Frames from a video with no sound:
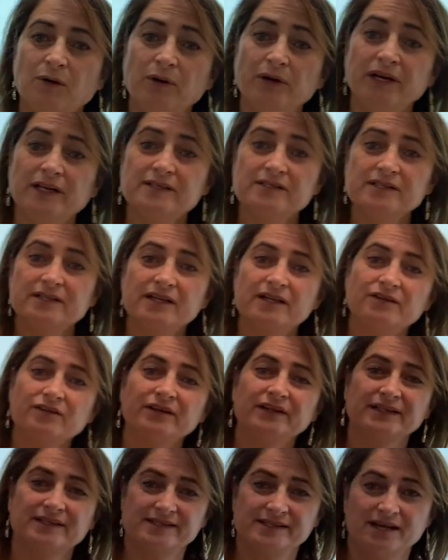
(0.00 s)
here's another
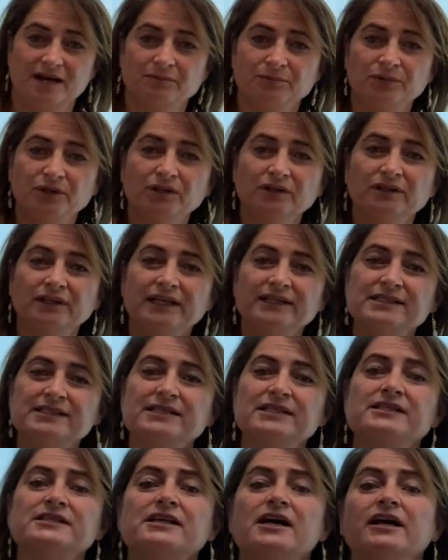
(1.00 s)
example. Let's
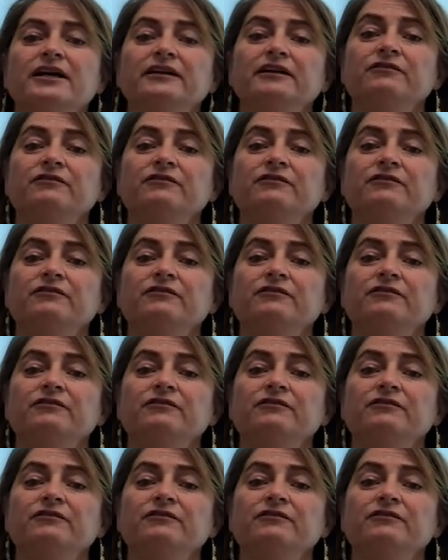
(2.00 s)
decide